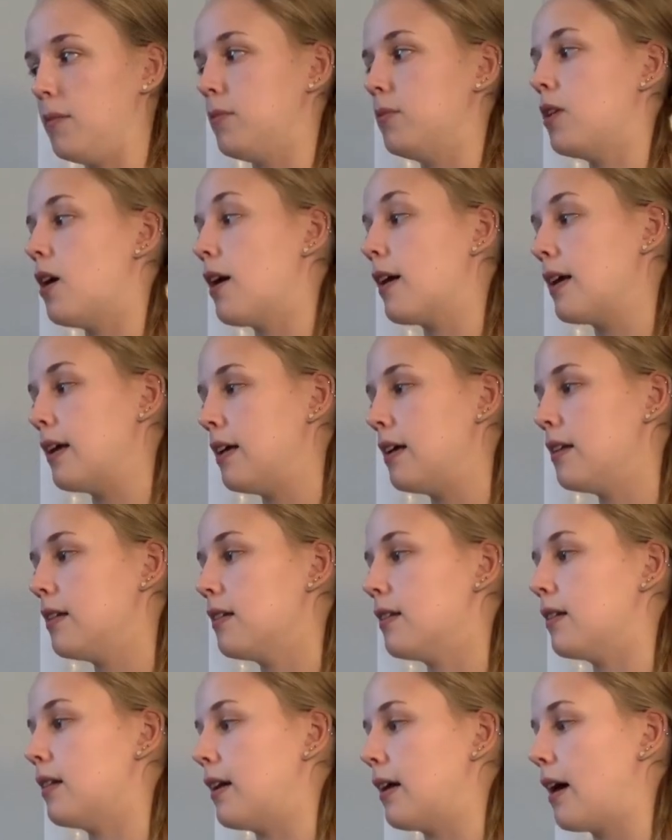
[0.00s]
lock in
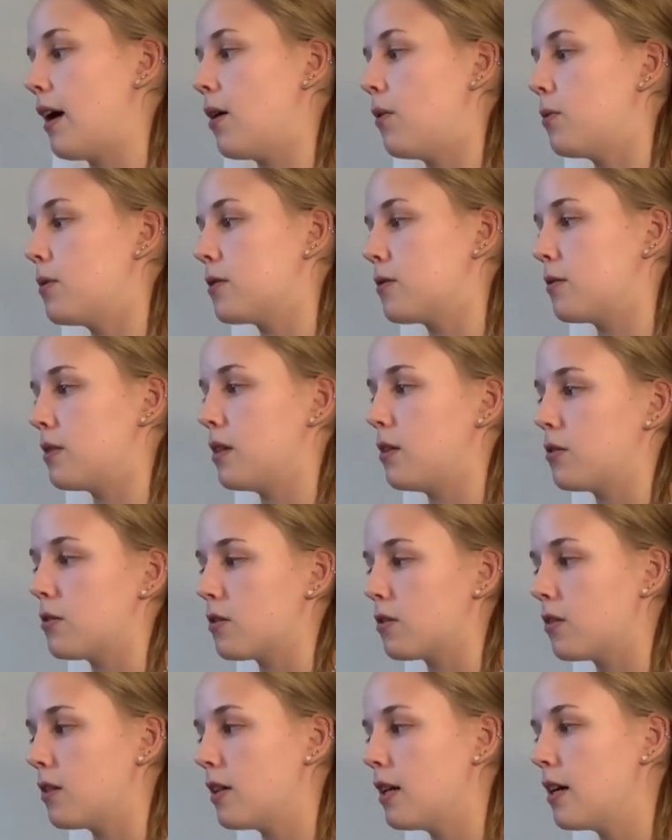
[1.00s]
like how it was when they were
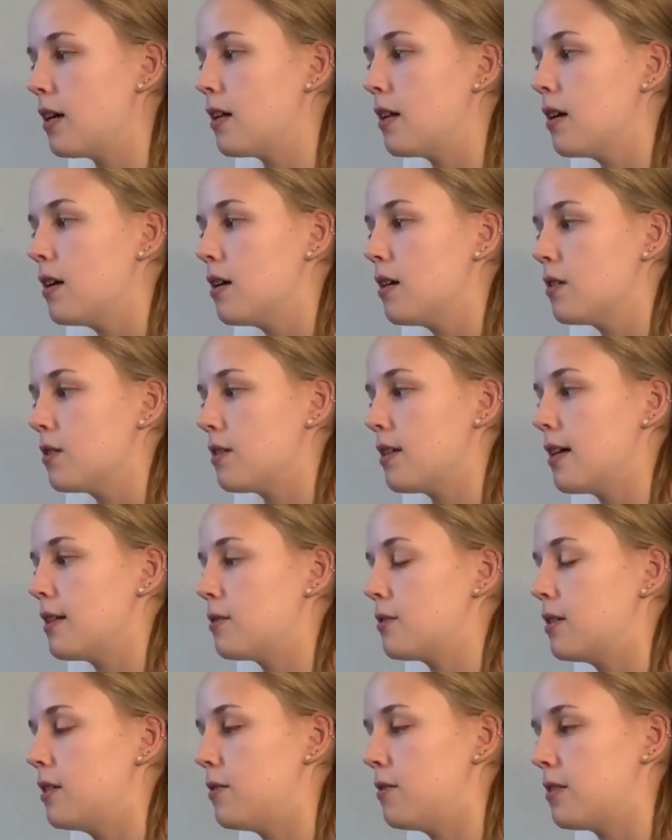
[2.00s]
slurring it. So that's
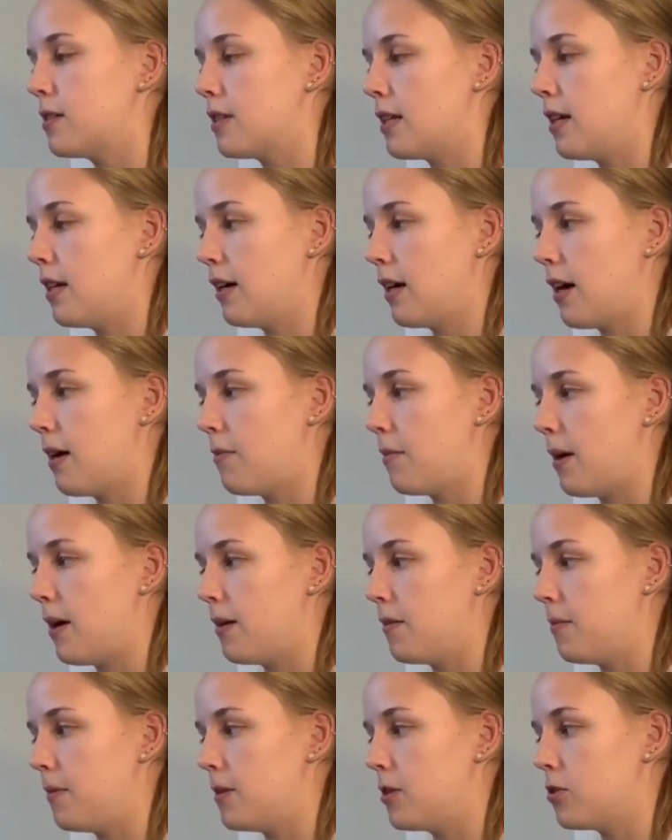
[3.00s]
what he was saying I might
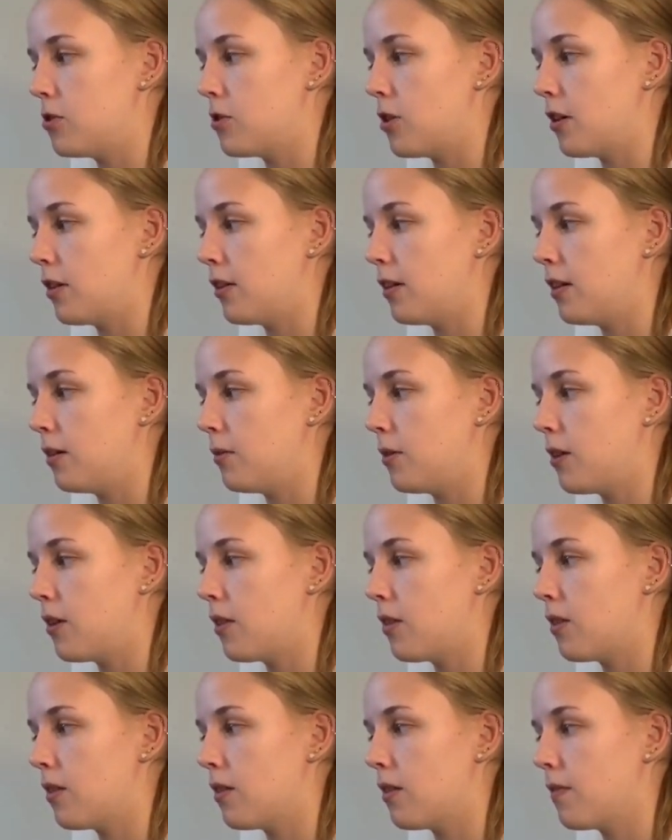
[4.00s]
have been struggling with
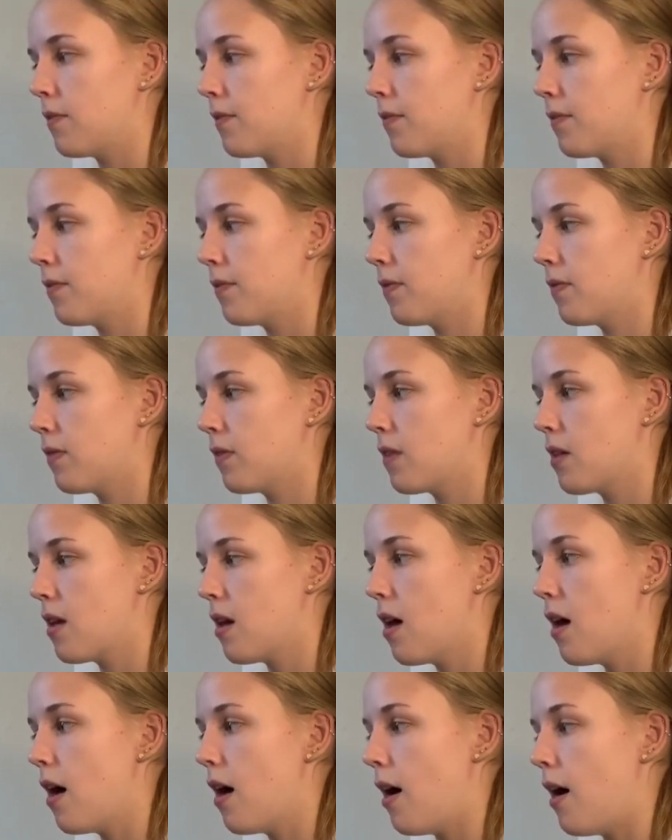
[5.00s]

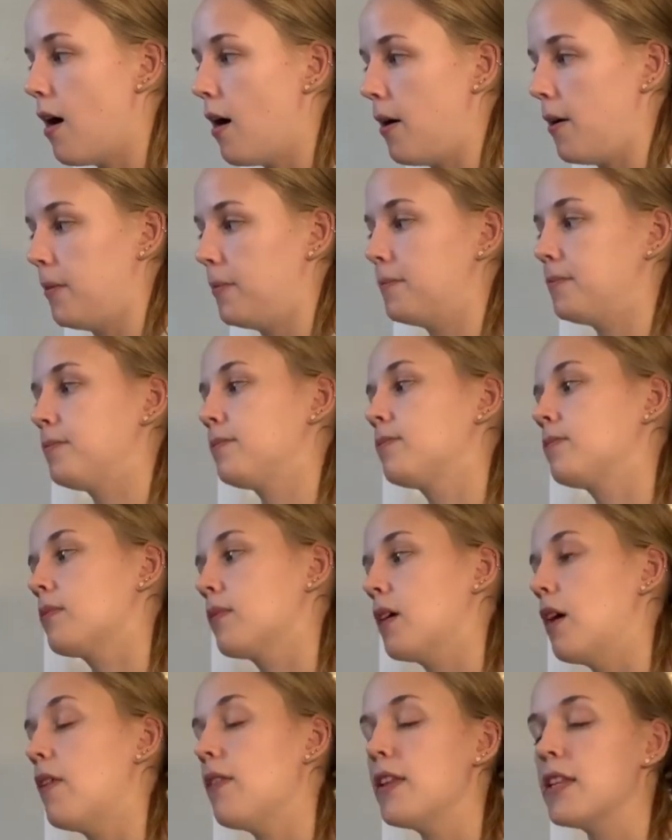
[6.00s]

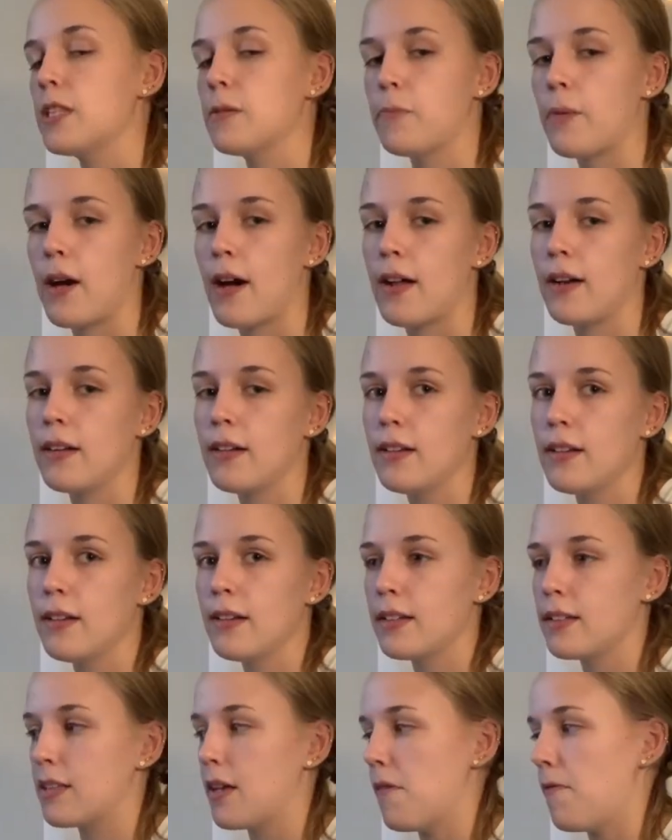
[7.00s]
on this spot,
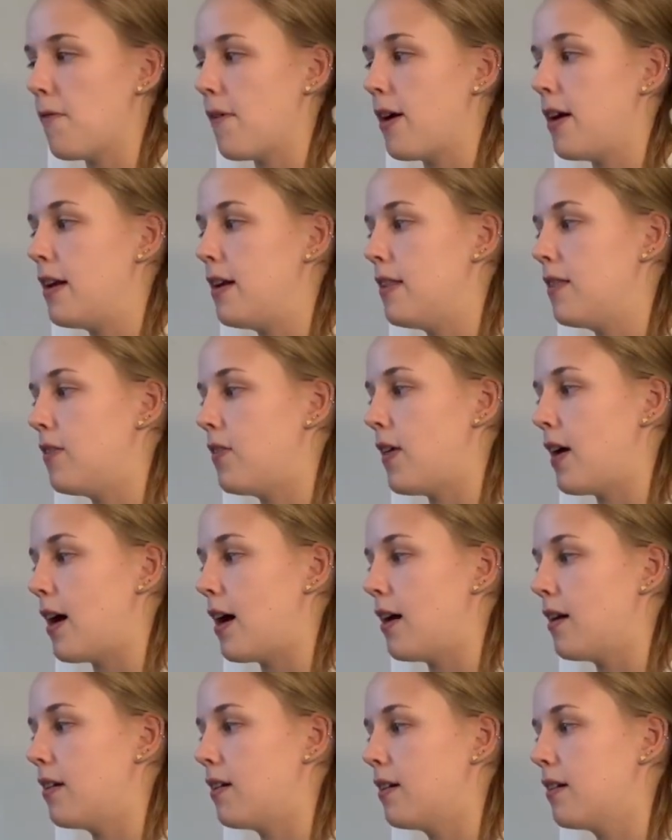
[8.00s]
because I find that